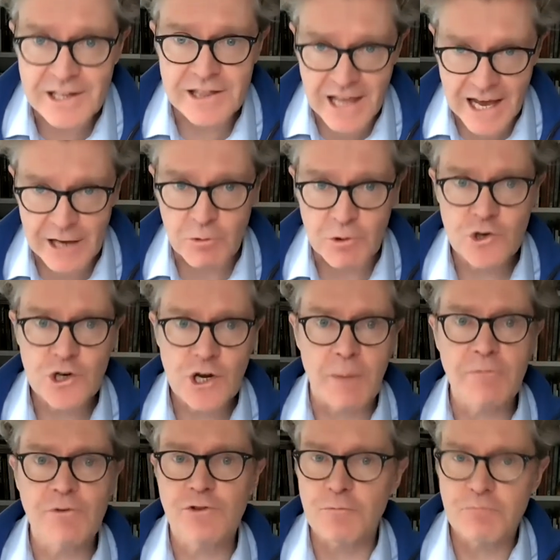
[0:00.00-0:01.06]
language
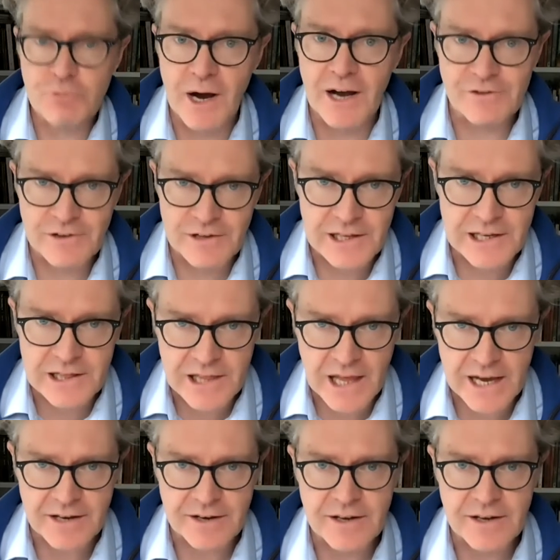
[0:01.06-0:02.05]
comes surprisingly late.